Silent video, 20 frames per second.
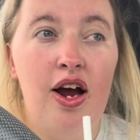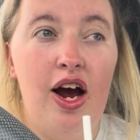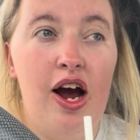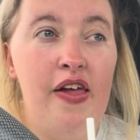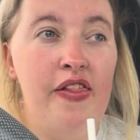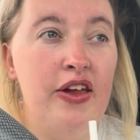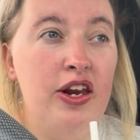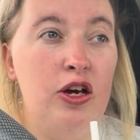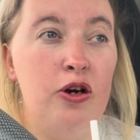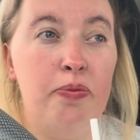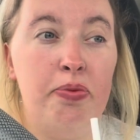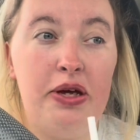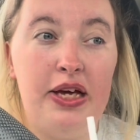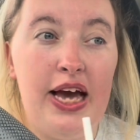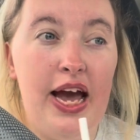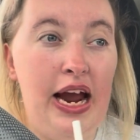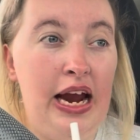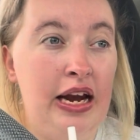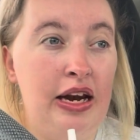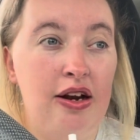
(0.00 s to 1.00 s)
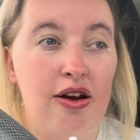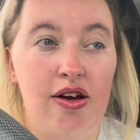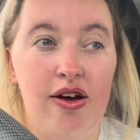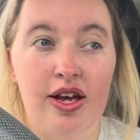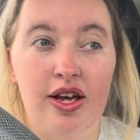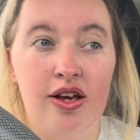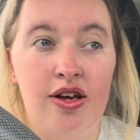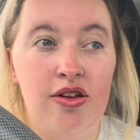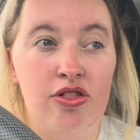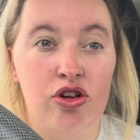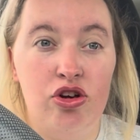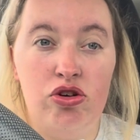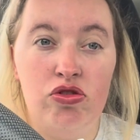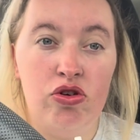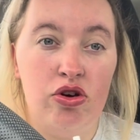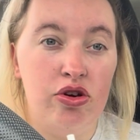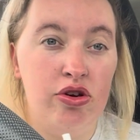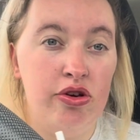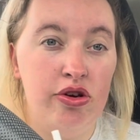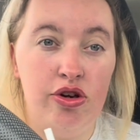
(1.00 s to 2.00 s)
and then it'll be getting like the
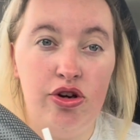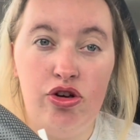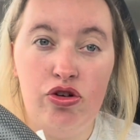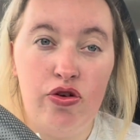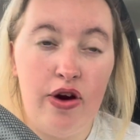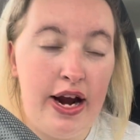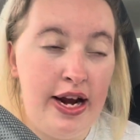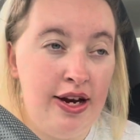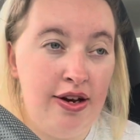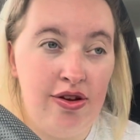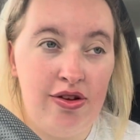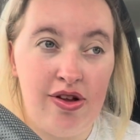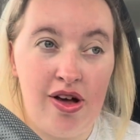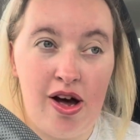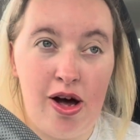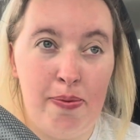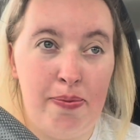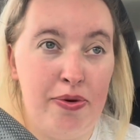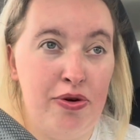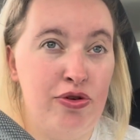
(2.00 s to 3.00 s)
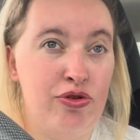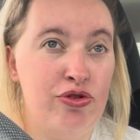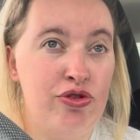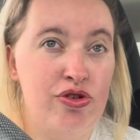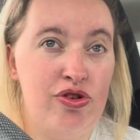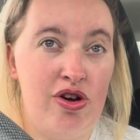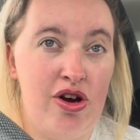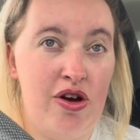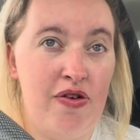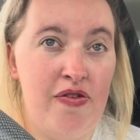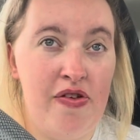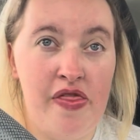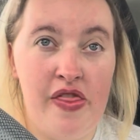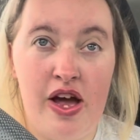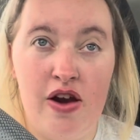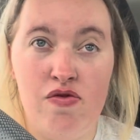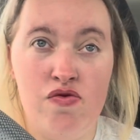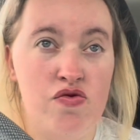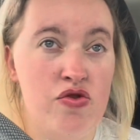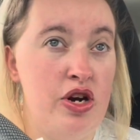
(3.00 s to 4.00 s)
new trains up and stuff, and
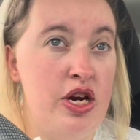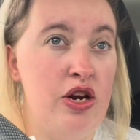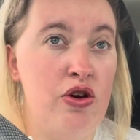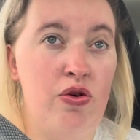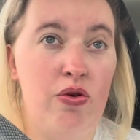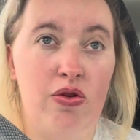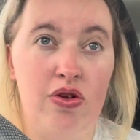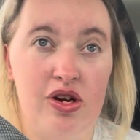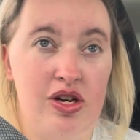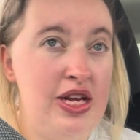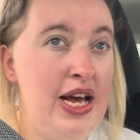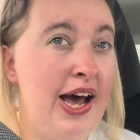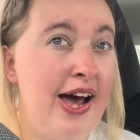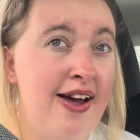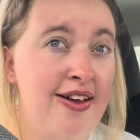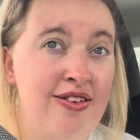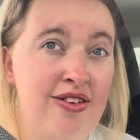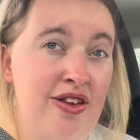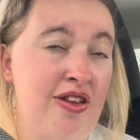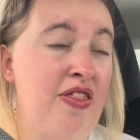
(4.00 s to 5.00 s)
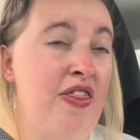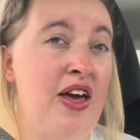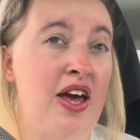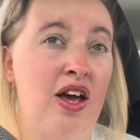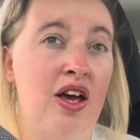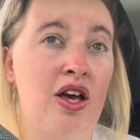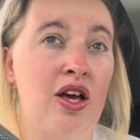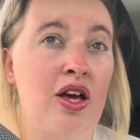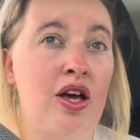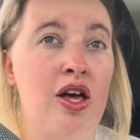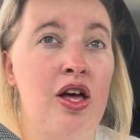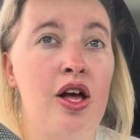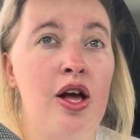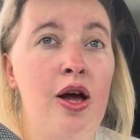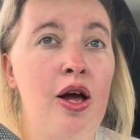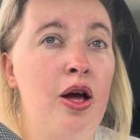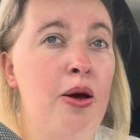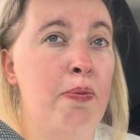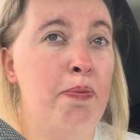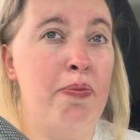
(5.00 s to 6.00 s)
then running all the tests, I think,
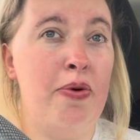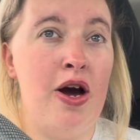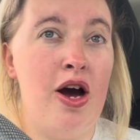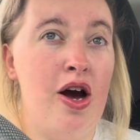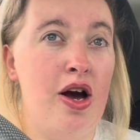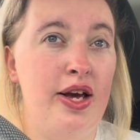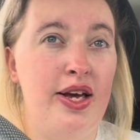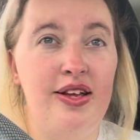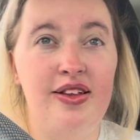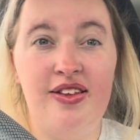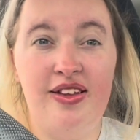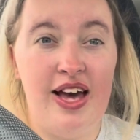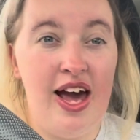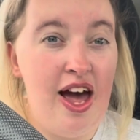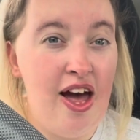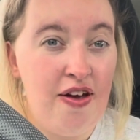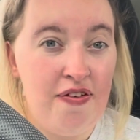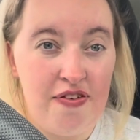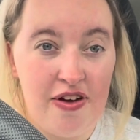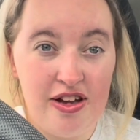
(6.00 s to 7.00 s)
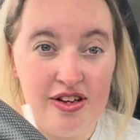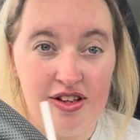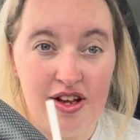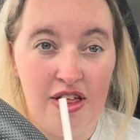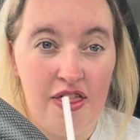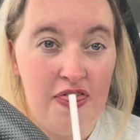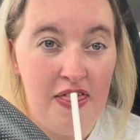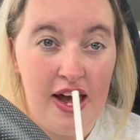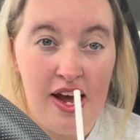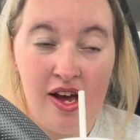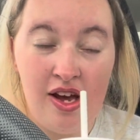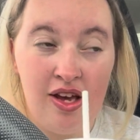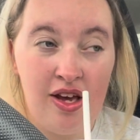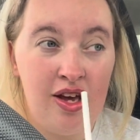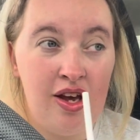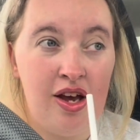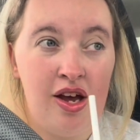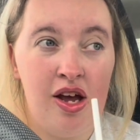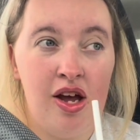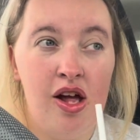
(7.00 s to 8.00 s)
by Scarefest. I
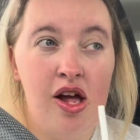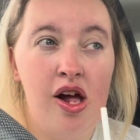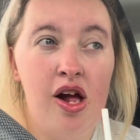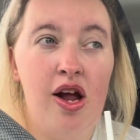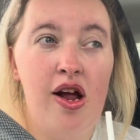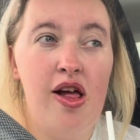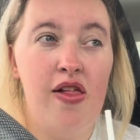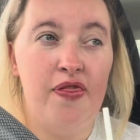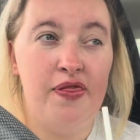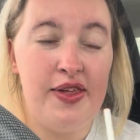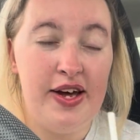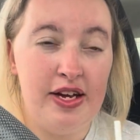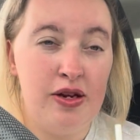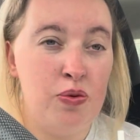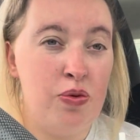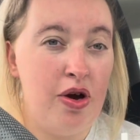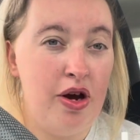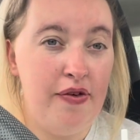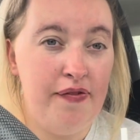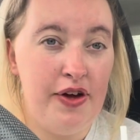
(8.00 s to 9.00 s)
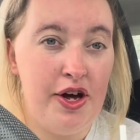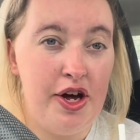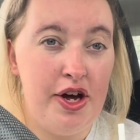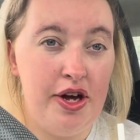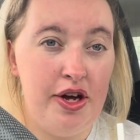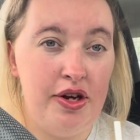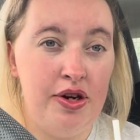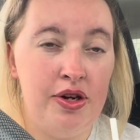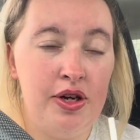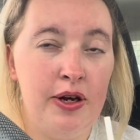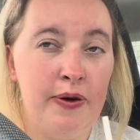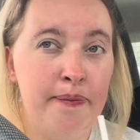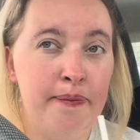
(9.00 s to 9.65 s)
think that's what I've heard.